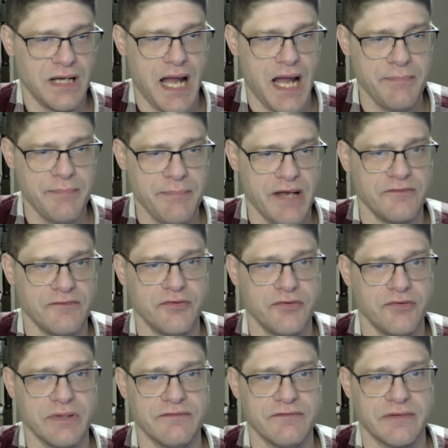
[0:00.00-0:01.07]
I'm not
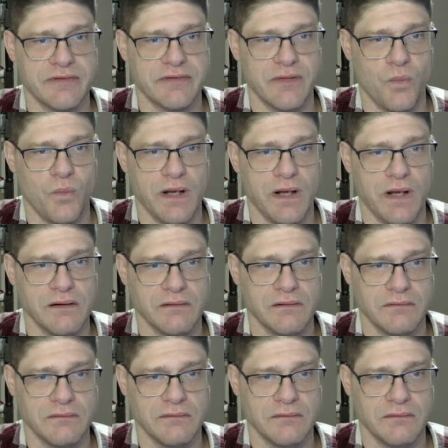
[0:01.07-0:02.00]
doing very well